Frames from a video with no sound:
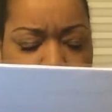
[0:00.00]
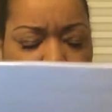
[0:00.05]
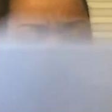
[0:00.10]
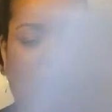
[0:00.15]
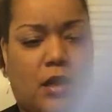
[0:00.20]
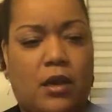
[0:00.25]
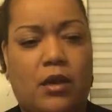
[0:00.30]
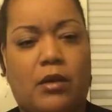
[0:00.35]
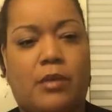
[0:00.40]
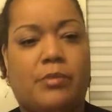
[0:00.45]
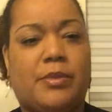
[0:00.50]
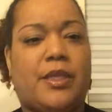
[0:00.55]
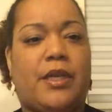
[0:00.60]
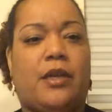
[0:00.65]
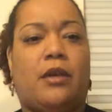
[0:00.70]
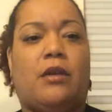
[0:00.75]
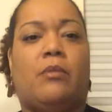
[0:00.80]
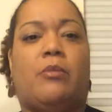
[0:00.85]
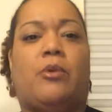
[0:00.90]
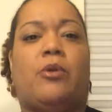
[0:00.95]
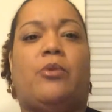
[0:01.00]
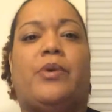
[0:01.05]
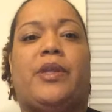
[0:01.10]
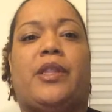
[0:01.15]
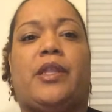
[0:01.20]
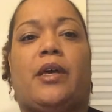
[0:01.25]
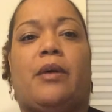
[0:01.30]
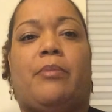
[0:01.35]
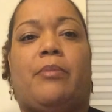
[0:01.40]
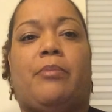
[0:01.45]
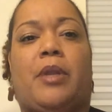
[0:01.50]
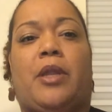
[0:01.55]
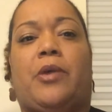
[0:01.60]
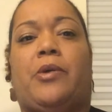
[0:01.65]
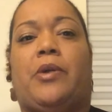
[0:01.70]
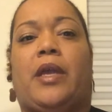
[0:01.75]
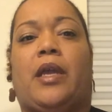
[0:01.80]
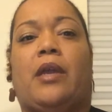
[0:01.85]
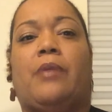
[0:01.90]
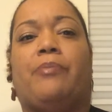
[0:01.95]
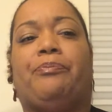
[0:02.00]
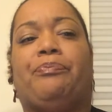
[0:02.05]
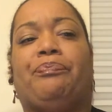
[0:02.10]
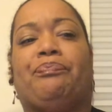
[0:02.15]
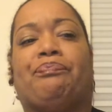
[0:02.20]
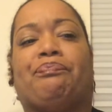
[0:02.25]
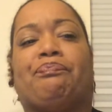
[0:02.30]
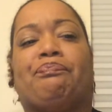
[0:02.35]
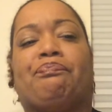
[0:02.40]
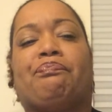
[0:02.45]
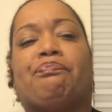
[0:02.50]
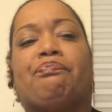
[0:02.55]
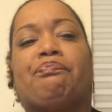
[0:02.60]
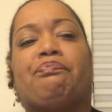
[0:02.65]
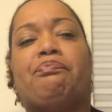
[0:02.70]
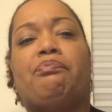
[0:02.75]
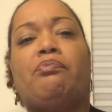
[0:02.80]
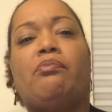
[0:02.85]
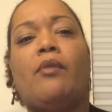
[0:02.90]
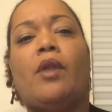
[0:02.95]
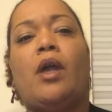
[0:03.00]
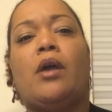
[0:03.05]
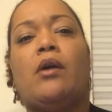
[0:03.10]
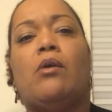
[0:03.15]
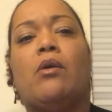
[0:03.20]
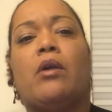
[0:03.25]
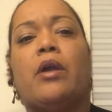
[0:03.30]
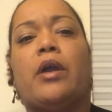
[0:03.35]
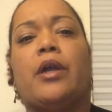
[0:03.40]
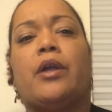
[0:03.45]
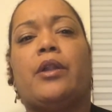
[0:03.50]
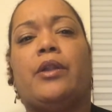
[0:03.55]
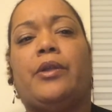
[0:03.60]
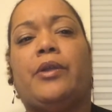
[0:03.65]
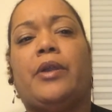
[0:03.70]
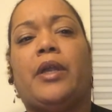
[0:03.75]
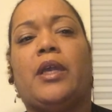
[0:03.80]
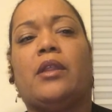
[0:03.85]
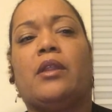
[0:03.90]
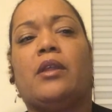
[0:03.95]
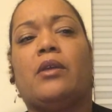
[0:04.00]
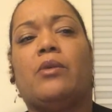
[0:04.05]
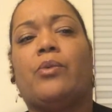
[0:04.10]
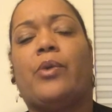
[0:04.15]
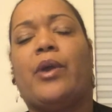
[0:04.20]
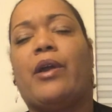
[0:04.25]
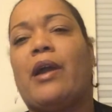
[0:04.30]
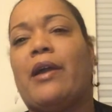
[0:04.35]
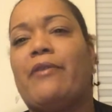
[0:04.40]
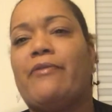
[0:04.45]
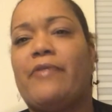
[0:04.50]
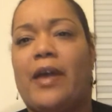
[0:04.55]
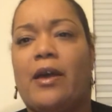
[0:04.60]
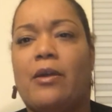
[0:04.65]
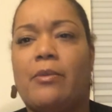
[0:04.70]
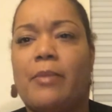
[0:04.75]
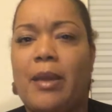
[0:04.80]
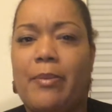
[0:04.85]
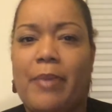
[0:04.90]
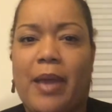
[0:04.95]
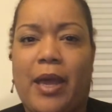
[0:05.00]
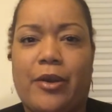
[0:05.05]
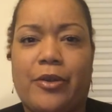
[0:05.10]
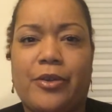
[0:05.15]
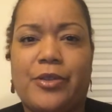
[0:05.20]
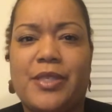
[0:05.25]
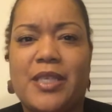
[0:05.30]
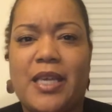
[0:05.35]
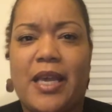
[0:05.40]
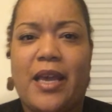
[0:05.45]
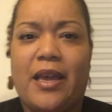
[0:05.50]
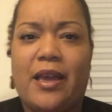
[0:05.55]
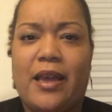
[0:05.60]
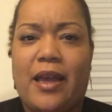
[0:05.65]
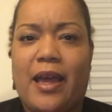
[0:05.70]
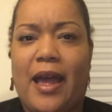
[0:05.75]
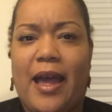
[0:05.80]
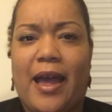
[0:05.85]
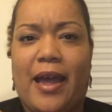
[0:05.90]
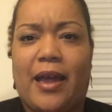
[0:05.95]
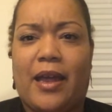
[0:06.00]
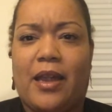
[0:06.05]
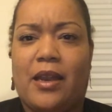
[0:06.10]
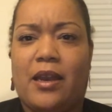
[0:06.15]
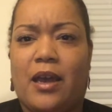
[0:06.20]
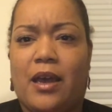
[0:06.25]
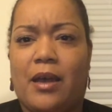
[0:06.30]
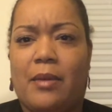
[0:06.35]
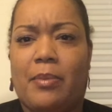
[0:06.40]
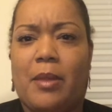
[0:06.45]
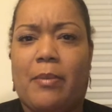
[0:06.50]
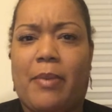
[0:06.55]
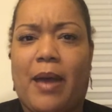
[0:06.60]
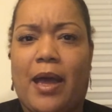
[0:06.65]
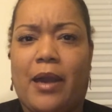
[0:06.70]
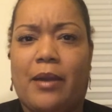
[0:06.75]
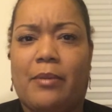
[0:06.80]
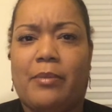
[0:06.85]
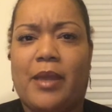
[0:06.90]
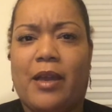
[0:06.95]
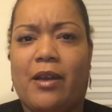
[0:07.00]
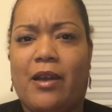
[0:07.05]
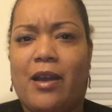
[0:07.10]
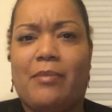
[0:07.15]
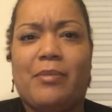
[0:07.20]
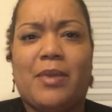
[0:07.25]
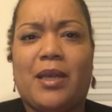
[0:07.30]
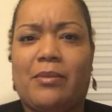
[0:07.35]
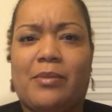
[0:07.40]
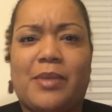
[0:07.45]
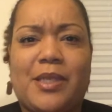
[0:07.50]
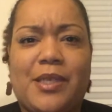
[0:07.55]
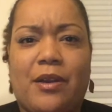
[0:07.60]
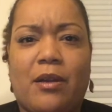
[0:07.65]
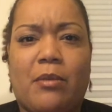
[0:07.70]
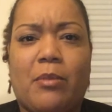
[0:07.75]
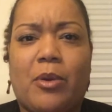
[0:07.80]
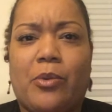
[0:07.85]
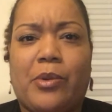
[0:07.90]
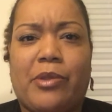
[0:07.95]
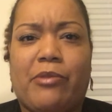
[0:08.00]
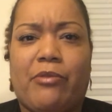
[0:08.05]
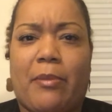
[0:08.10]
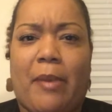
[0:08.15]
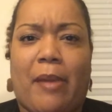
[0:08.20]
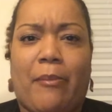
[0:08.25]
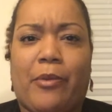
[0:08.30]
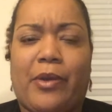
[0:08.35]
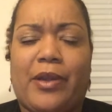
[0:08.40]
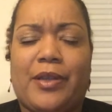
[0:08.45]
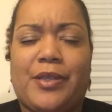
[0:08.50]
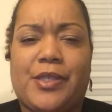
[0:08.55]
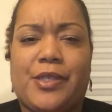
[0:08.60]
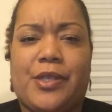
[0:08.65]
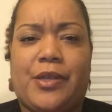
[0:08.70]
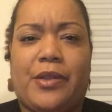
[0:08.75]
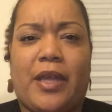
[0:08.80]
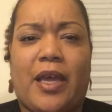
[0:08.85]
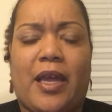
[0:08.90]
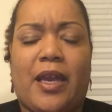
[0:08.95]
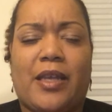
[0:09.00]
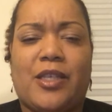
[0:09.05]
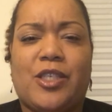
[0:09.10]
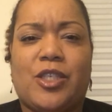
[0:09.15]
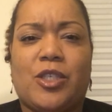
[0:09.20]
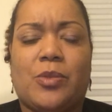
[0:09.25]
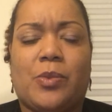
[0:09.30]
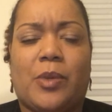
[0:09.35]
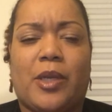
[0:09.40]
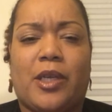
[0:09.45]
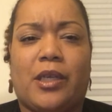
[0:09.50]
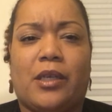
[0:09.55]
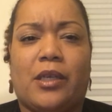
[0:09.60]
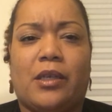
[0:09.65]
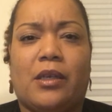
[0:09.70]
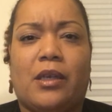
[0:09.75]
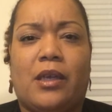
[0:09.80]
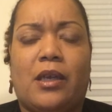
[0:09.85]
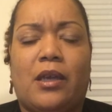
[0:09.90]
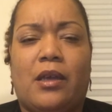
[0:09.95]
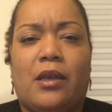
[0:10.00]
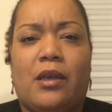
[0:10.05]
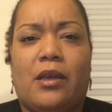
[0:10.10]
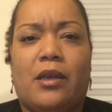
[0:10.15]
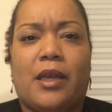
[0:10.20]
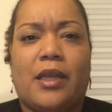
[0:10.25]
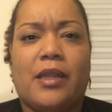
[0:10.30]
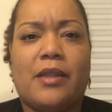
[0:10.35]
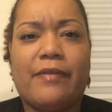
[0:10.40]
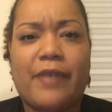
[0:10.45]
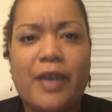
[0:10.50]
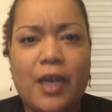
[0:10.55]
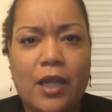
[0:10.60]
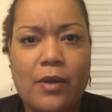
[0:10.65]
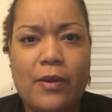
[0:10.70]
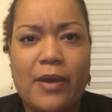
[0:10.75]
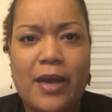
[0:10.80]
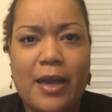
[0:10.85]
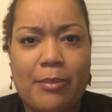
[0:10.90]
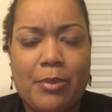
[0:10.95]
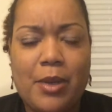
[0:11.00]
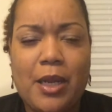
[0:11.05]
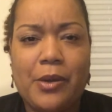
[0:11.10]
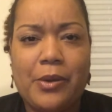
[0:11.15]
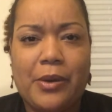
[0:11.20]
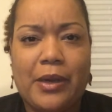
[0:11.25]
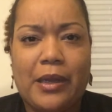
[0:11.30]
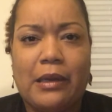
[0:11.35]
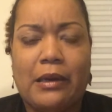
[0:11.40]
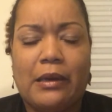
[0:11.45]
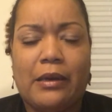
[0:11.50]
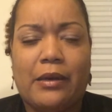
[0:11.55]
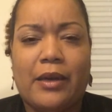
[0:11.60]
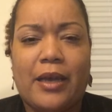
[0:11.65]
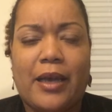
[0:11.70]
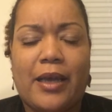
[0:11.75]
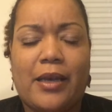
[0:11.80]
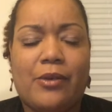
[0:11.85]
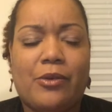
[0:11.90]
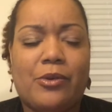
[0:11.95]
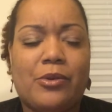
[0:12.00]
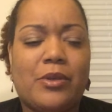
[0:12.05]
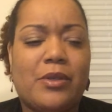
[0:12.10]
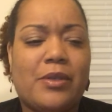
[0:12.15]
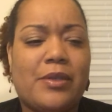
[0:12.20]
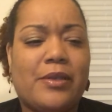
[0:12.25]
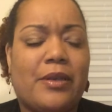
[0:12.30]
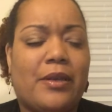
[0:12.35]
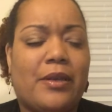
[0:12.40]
You know, I'm terrible with uploading or including where I found my patterns at the bottom there. I'm terrible with remembering to do that. I just want to get the video uploaded, and I don't